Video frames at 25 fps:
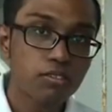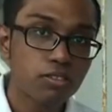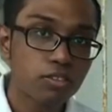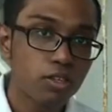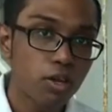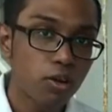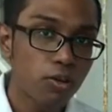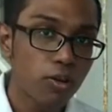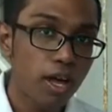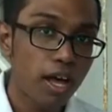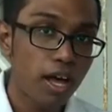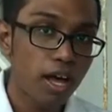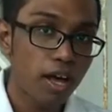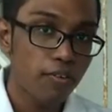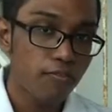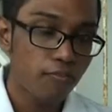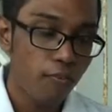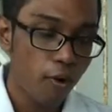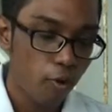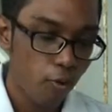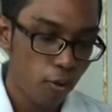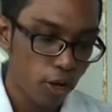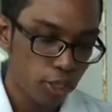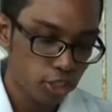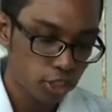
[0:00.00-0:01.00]

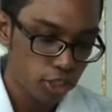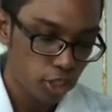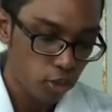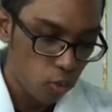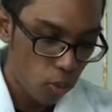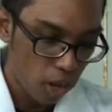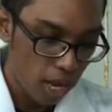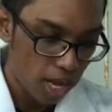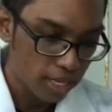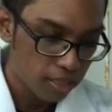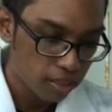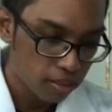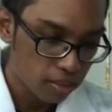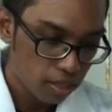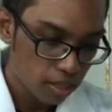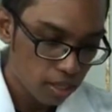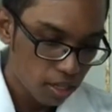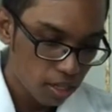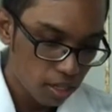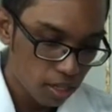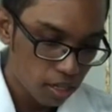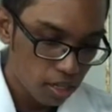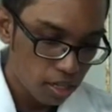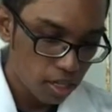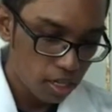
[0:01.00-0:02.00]
For question 1,
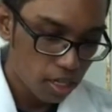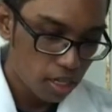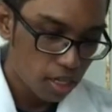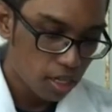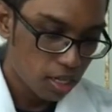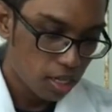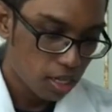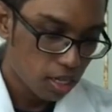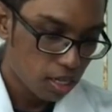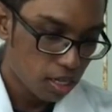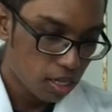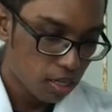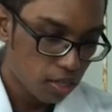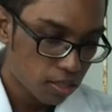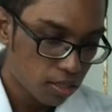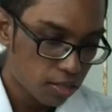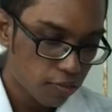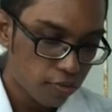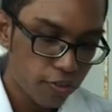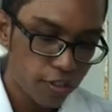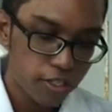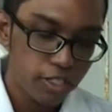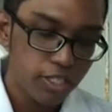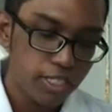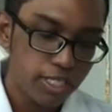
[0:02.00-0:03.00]
the
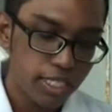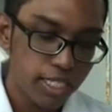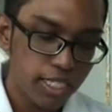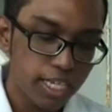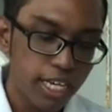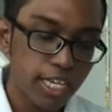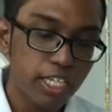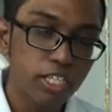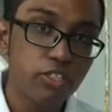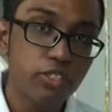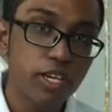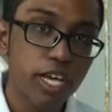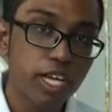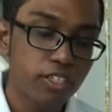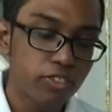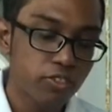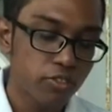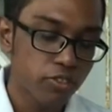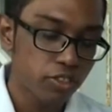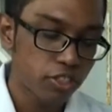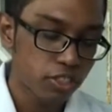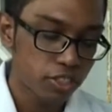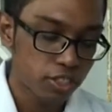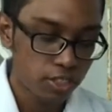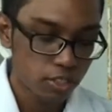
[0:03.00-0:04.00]
first thing that you can do
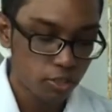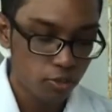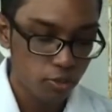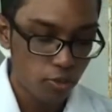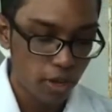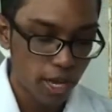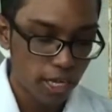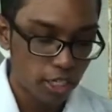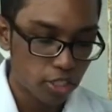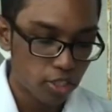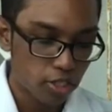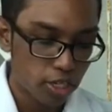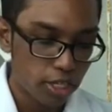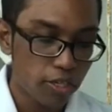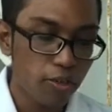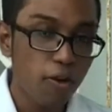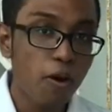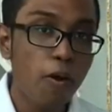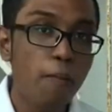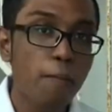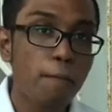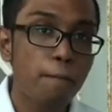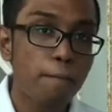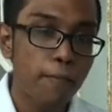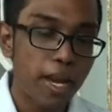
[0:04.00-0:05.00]
is to actually
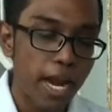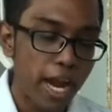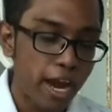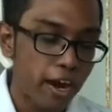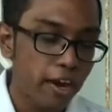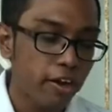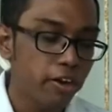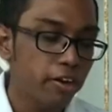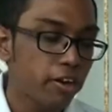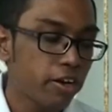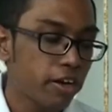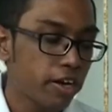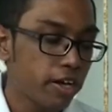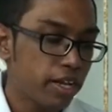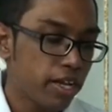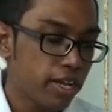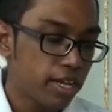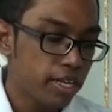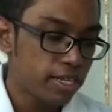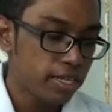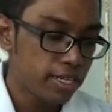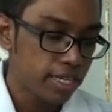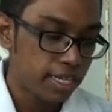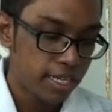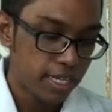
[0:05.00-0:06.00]
compare
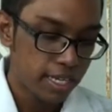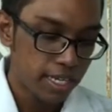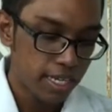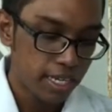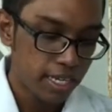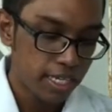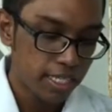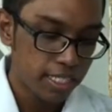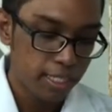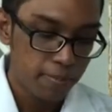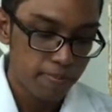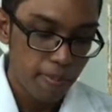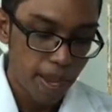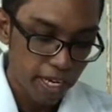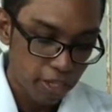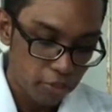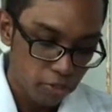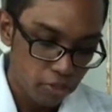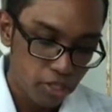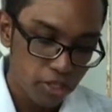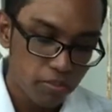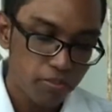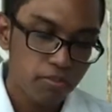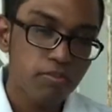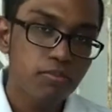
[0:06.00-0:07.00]
the
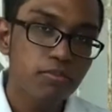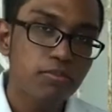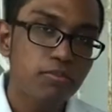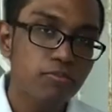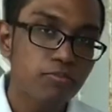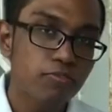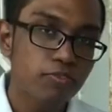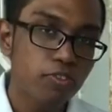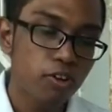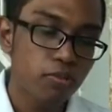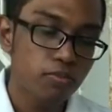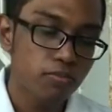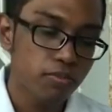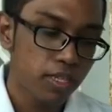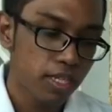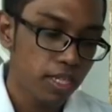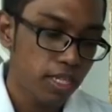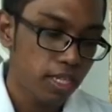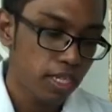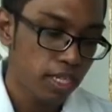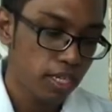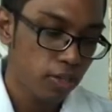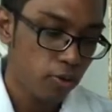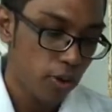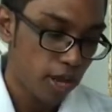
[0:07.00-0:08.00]
spectrum from
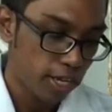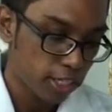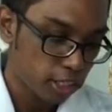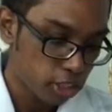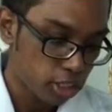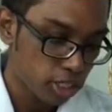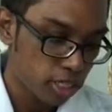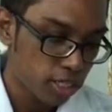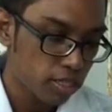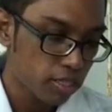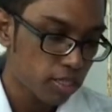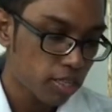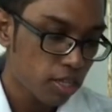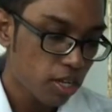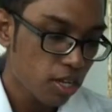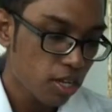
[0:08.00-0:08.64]
the question